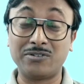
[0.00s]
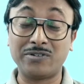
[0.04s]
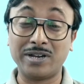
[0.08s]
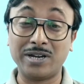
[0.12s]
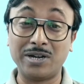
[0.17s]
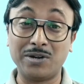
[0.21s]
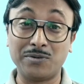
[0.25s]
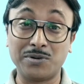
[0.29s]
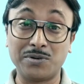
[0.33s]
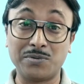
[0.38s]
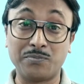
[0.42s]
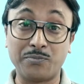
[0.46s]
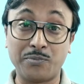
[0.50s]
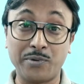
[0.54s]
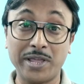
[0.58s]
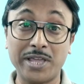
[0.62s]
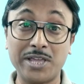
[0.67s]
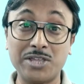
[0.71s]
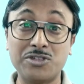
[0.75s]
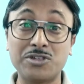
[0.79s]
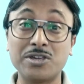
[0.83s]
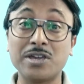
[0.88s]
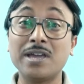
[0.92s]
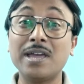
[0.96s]
railroad
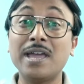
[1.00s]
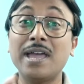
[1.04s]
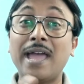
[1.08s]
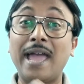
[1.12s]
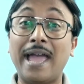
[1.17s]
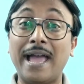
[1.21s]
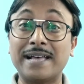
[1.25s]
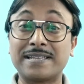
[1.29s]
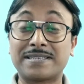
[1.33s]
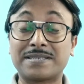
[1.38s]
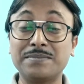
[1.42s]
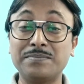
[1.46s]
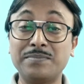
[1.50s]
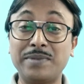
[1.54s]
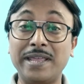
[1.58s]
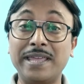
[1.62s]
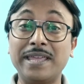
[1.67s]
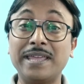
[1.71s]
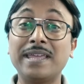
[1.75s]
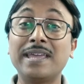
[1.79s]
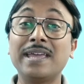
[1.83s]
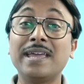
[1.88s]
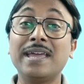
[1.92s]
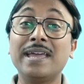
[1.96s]
bridge,
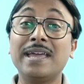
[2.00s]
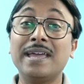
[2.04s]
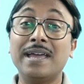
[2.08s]
assembling,